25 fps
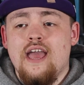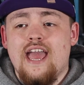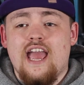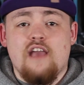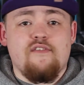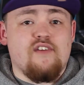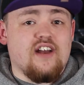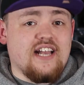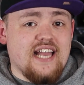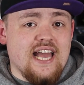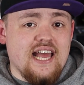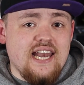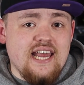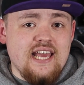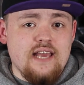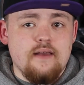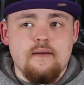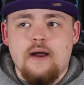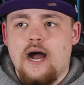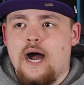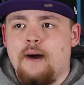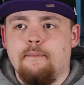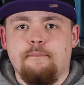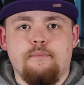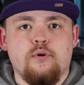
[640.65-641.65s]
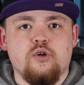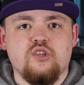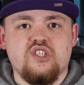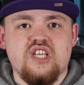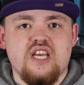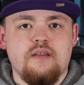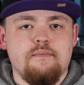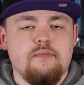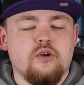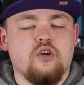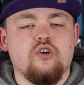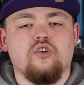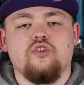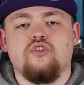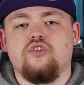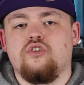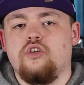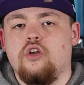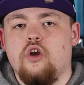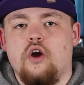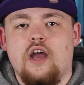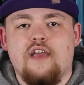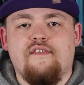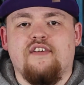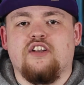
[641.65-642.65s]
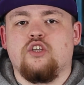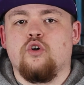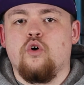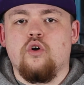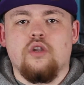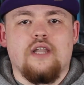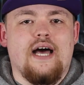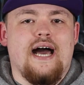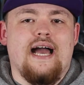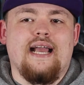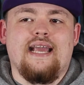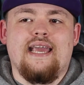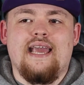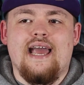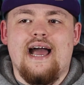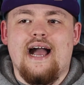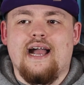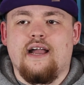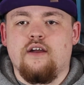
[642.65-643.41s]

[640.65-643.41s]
If I get it, I'm buzzing because, you know, if I don't like it,